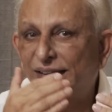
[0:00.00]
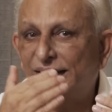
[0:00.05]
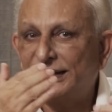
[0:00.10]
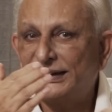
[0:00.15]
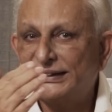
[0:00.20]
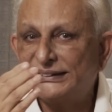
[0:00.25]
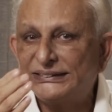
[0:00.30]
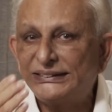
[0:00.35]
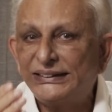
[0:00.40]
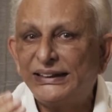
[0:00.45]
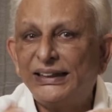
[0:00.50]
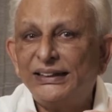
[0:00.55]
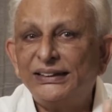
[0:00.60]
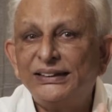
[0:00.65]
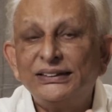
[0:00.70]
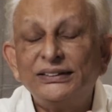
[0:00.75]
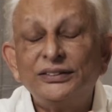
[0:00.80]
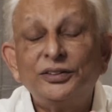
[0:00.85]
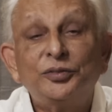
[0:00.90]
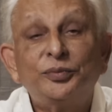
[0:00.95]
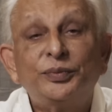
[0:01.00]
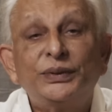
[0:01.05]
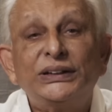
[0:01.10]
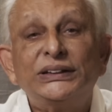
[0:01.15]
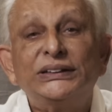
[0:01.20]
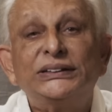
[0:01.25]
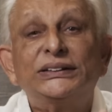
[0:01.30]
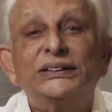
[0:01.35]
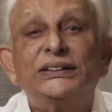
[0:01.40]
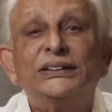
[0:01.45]
understanding the
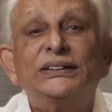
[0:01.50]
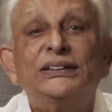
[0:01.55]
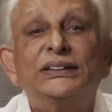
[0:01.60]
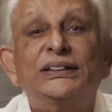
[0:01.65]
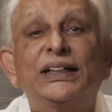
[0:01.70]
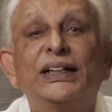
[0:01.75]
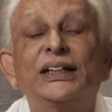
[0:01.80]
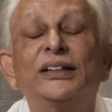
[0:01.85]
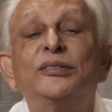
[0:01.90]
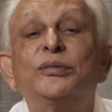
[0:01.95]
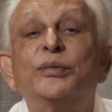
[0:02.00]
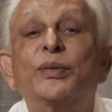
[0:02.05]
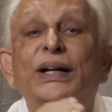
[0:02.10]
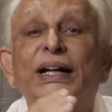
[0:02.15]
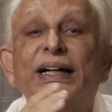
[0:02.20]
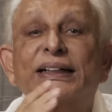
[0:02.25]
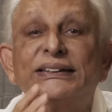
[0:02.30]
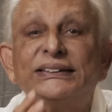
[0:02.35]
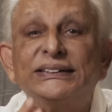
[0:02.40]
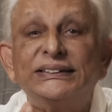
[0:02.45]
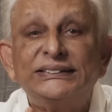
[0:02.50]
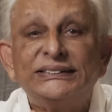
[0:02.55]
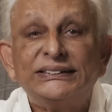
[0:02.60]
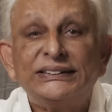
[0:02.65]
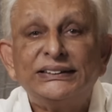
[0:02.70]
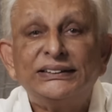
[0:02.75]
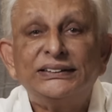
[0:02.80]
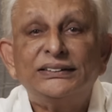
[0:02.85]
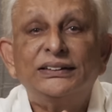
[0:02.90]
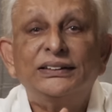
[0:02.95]
Upanishad and
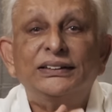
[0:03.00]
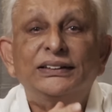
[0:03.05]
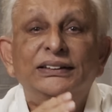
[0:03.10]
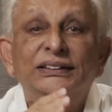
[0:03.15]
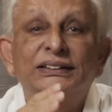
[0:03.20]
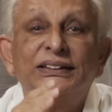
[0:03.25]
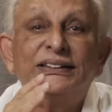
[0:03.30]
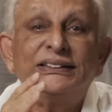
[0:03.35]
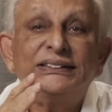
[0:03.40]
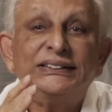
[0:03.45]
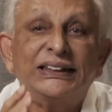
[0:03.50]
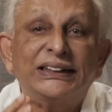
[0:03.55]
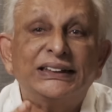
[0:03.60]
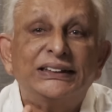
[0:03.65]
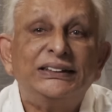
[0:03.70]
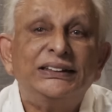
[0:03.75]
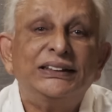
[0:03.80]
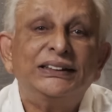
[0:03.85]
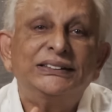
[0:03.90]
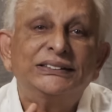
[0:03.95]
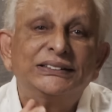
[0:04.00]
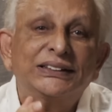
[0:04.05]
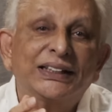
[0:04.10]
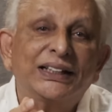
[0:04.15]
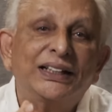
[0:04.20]
practicing the techniques